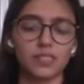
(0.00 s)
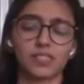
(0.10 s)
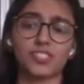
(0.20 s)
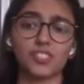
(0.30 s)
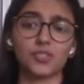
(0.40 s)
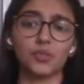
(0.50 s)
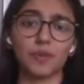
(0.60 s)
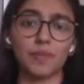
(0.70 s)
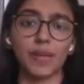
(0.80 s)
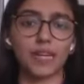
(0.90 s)
It's just going to
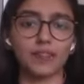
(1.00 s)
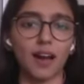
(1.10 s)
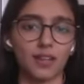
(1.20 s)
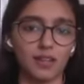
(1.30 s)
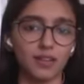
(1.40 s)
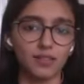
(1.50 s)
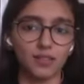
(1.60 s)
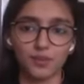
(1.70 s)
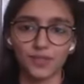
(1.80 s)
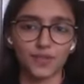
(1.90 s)
be baked atta,
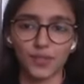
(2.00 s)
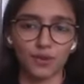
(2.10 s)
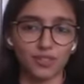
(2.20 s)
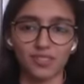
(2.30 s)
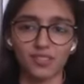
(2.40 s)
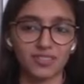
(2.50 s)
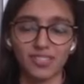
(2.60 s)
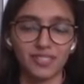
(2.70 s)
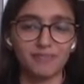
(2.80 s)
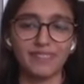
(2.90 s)
which will not
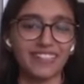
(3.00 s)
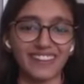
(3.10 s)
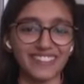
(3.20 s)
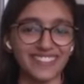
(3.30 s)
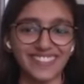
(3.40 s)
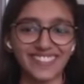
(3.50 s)
be nice.